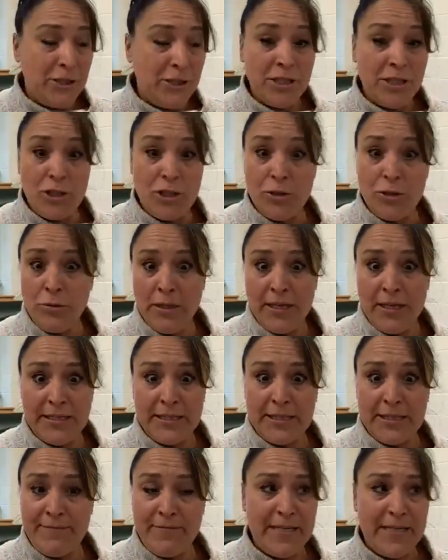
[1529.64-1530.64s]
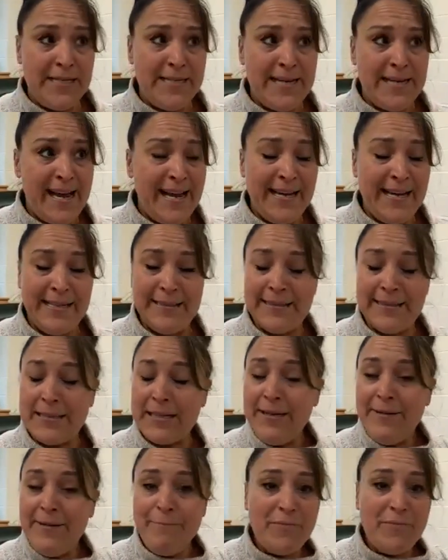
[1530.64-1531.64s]
to-do list of the day is
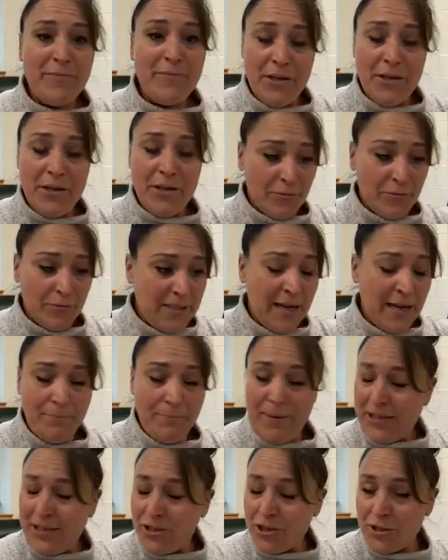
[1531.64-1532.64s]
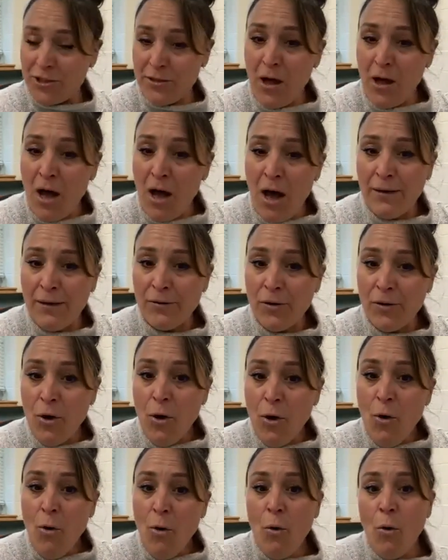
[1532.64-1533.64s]
you know is long
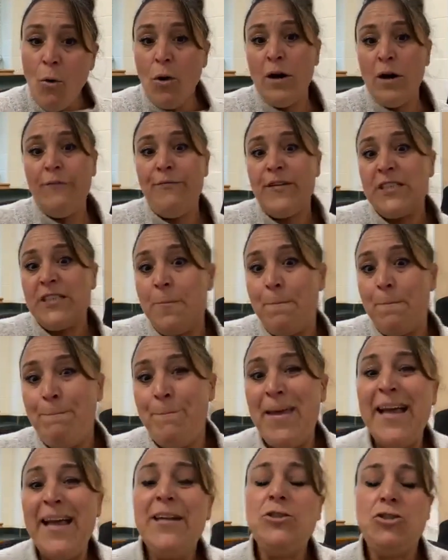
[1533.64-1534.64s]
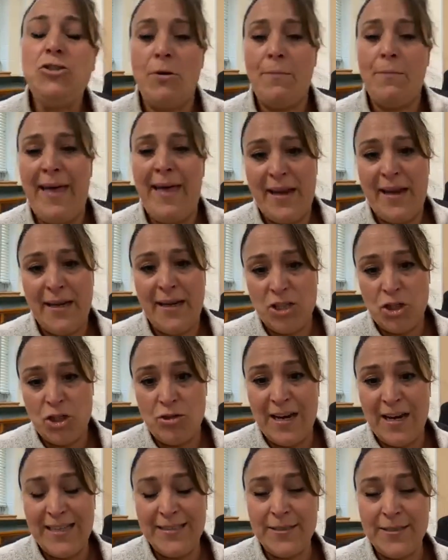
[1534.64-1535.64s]
or if it's big traumatic
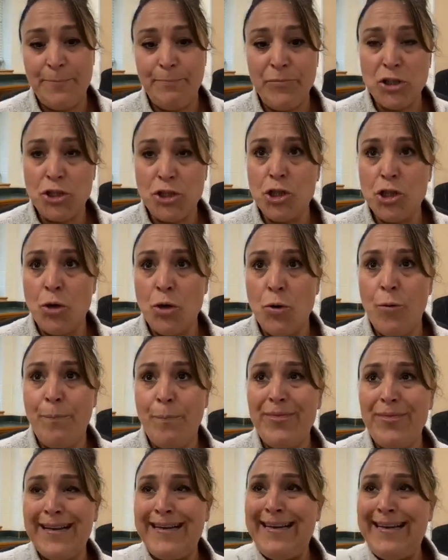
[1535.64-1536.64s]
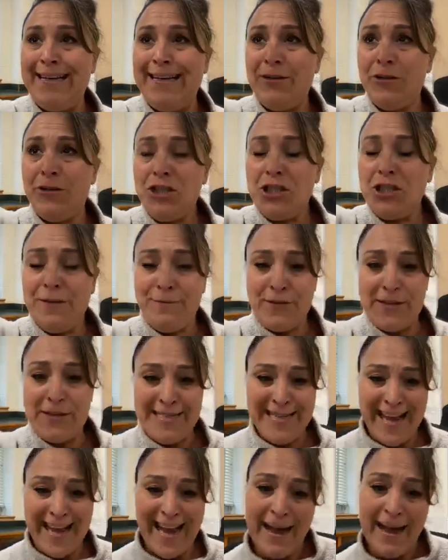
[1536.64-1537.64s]
stress so the gear shift
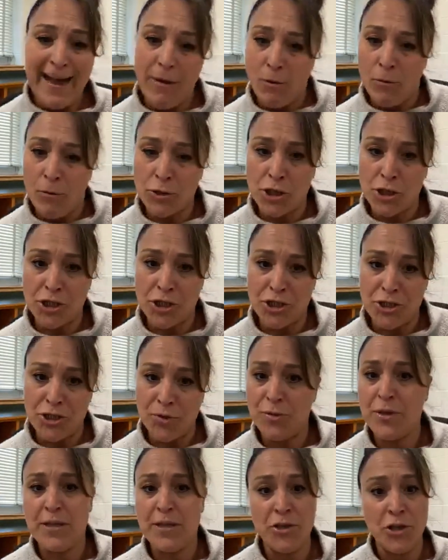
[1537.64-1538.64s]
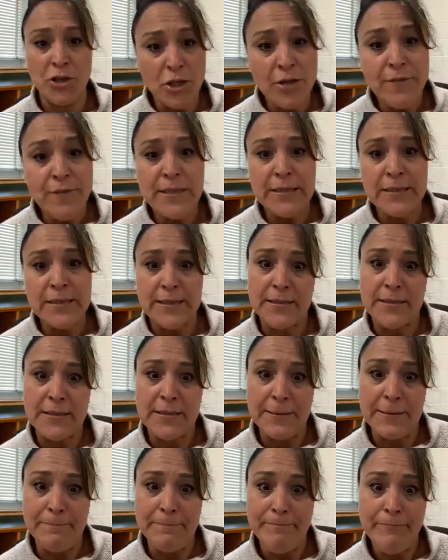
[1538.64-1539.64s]
down the nervous
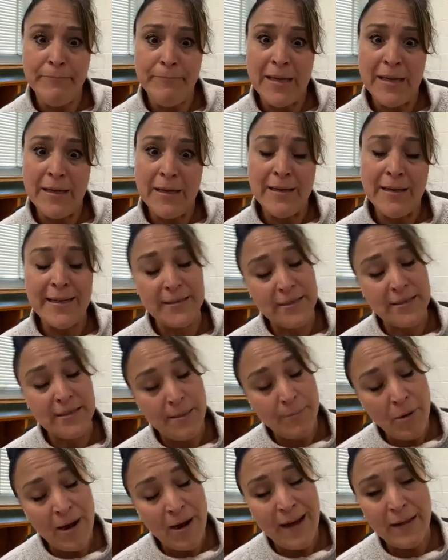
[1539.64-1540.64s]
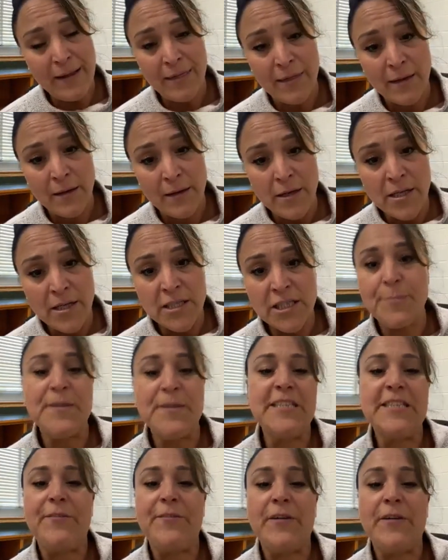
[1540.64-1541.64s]
system is the breath
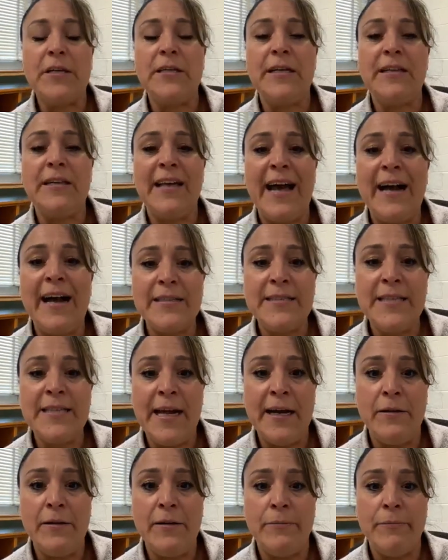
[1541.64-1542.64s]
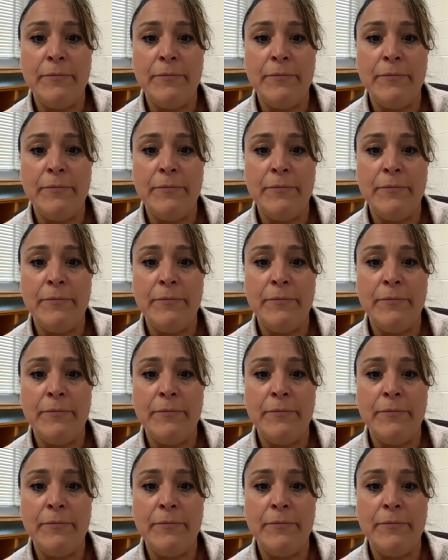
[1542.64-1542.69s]
specifically the exhale